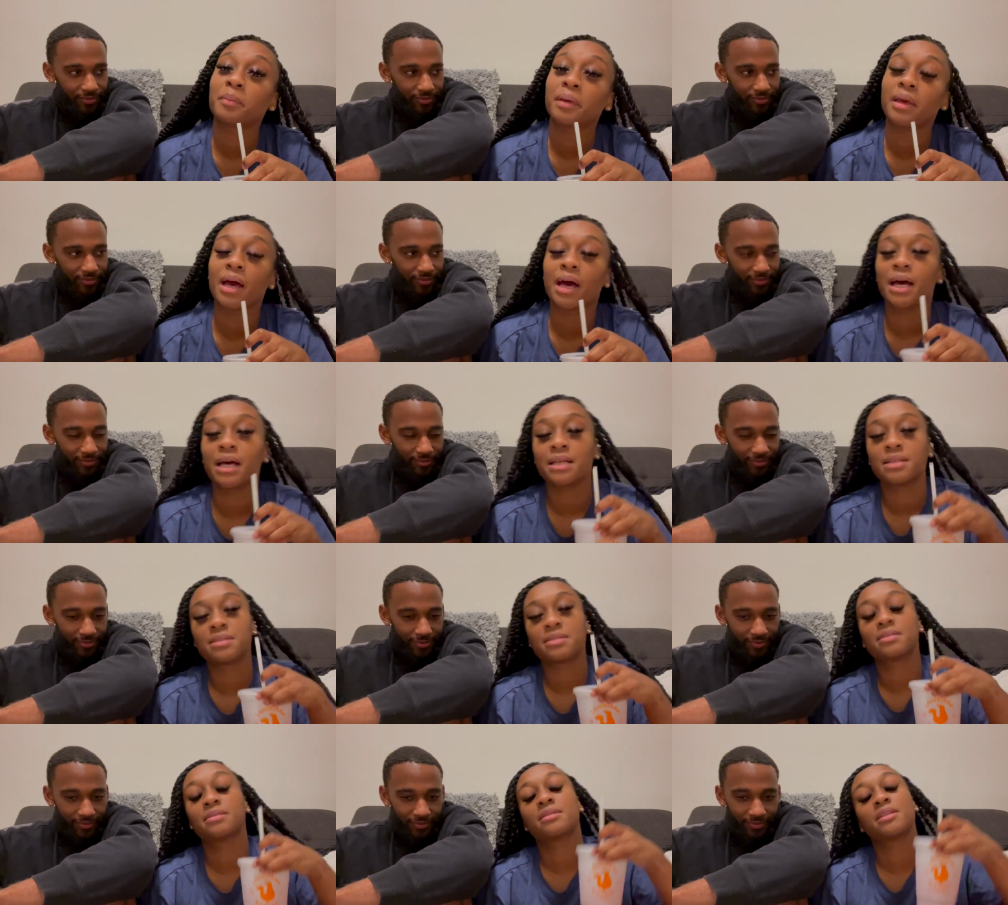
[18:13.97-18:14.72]
Speaker 1: me, guys.
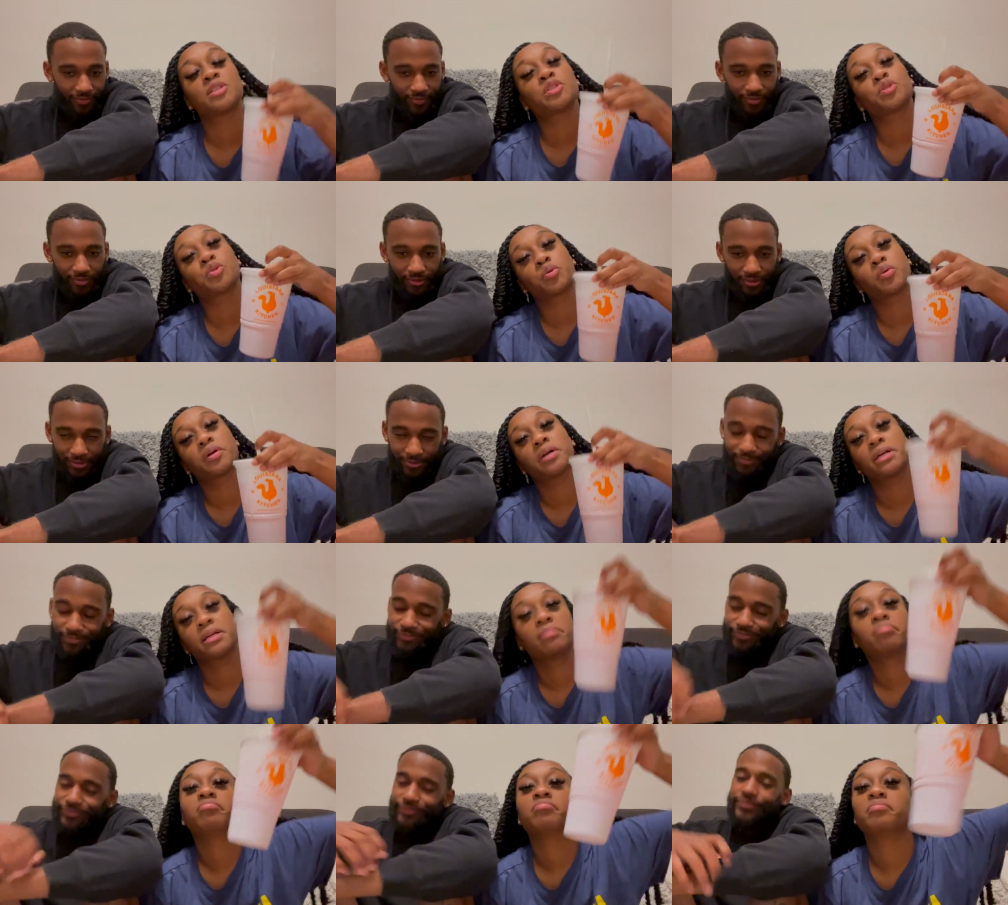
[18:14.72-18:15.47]
The
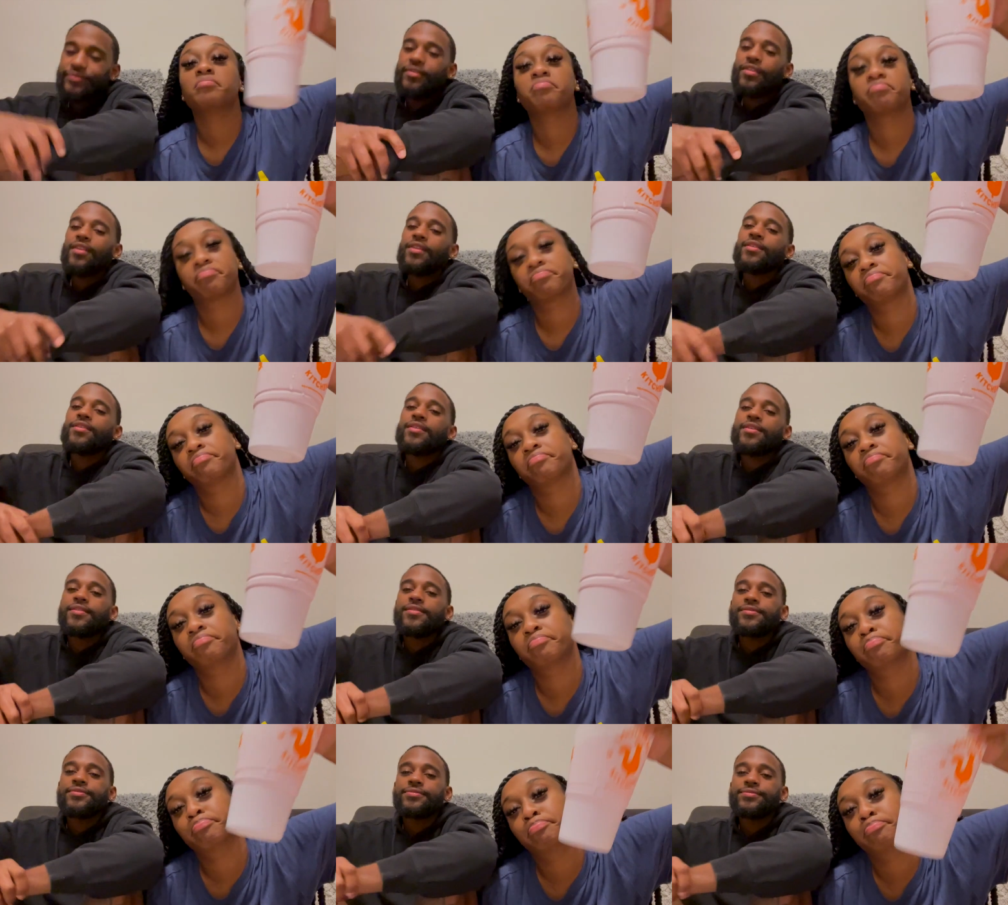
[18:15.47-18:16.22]
story
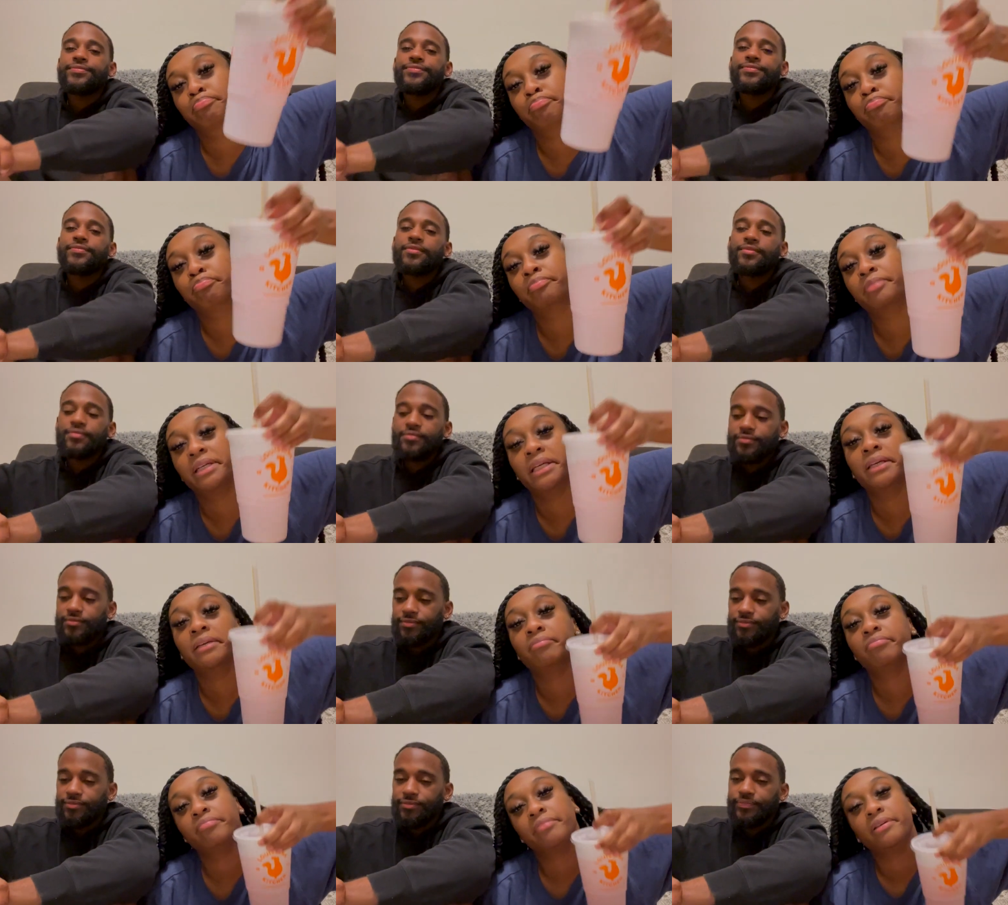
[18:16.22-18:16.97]

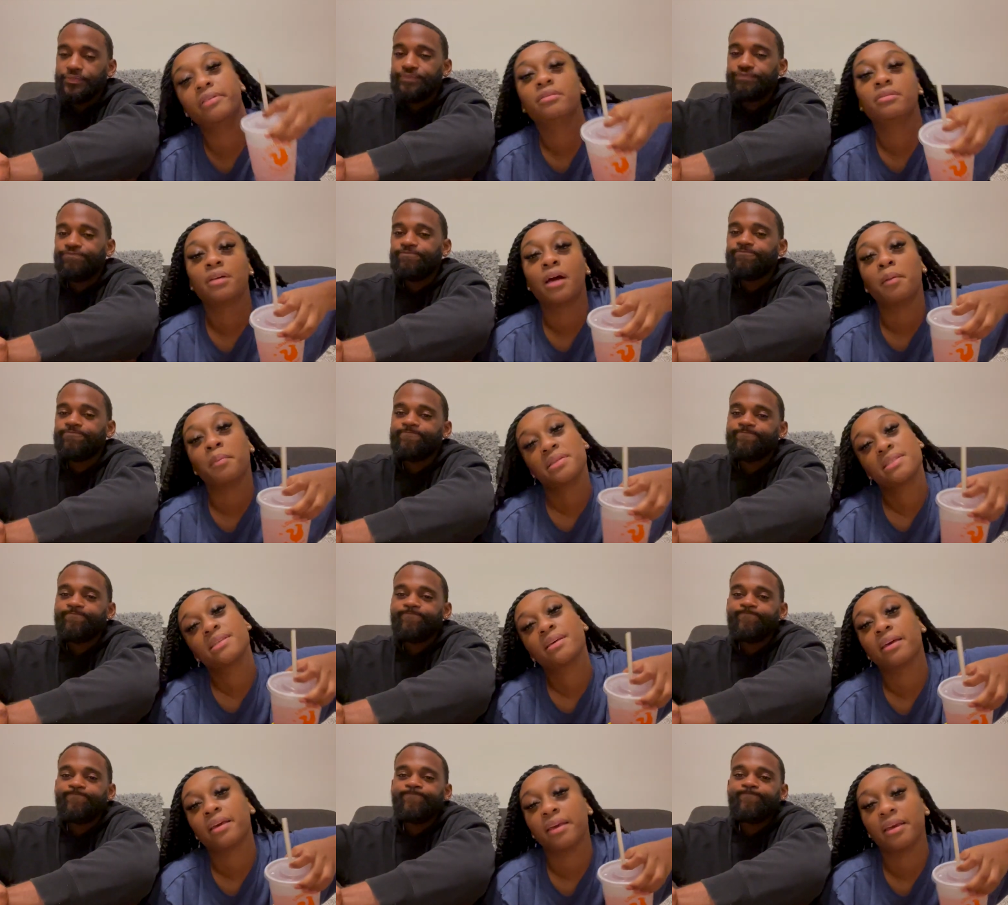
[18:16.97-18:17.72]
we coming
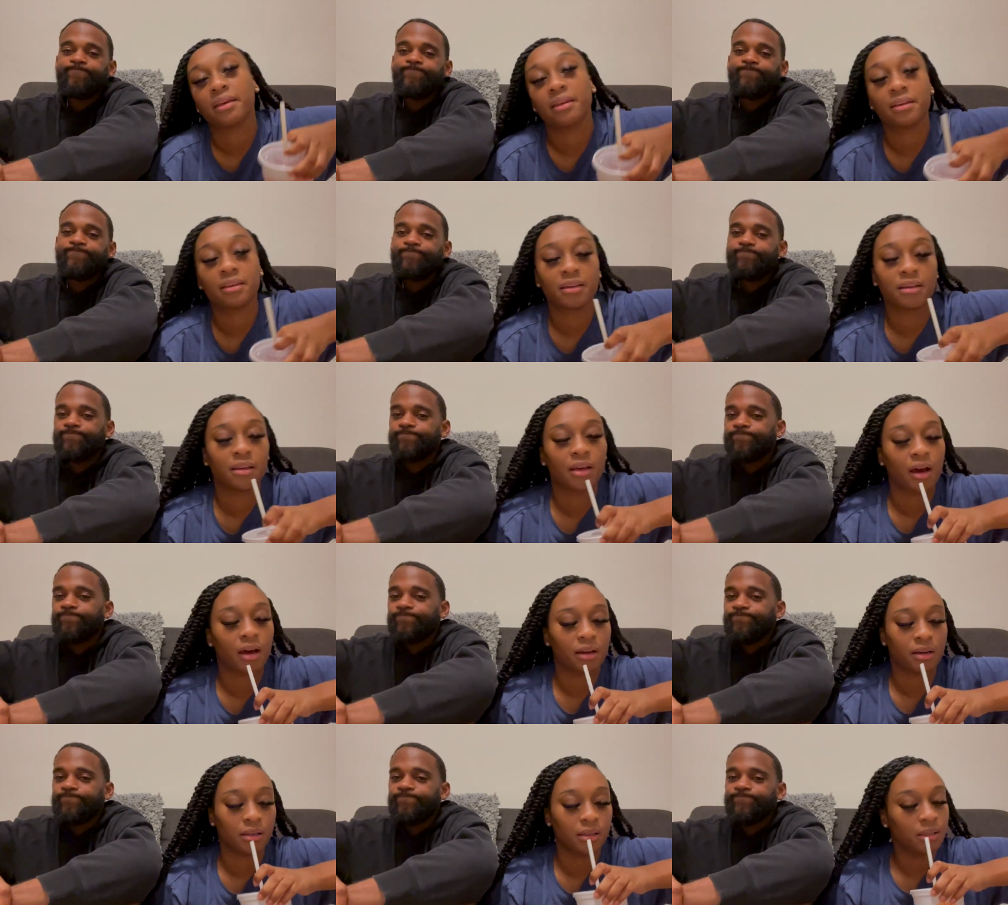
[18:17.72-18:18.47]
to an end,
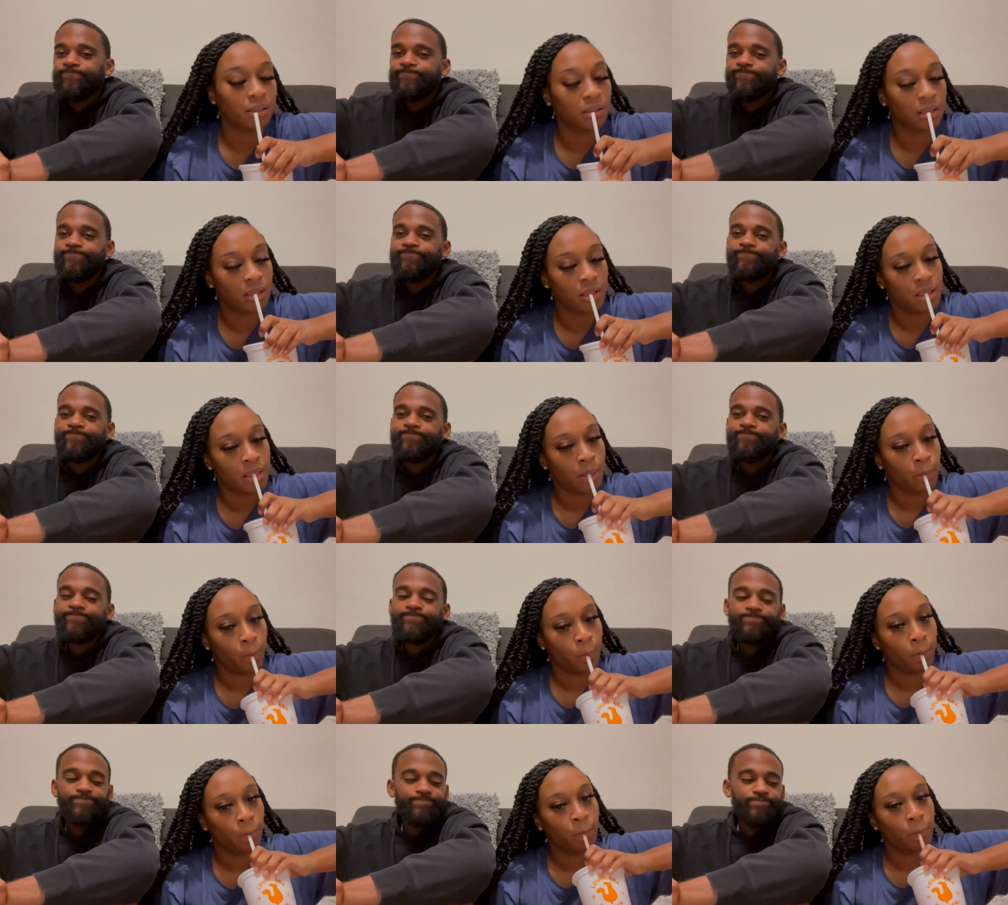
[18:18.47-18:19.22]
kinda.
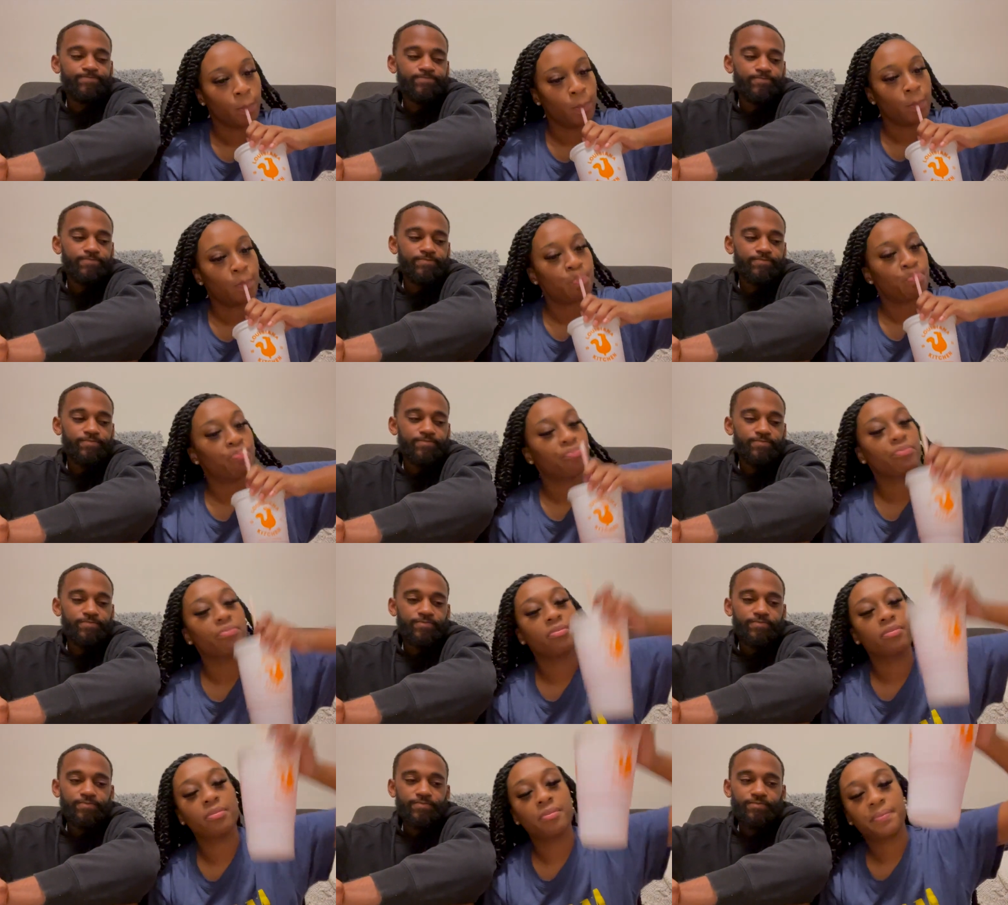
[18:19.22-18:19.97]

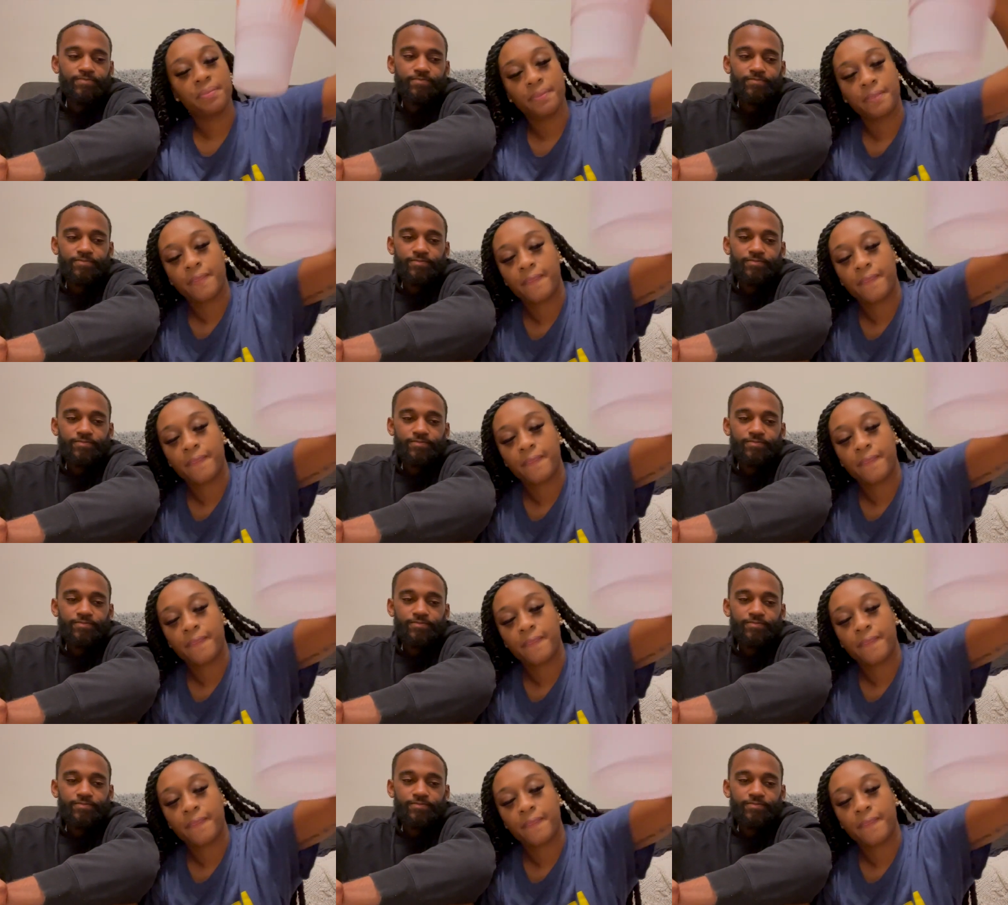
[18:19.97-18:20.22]
Mm.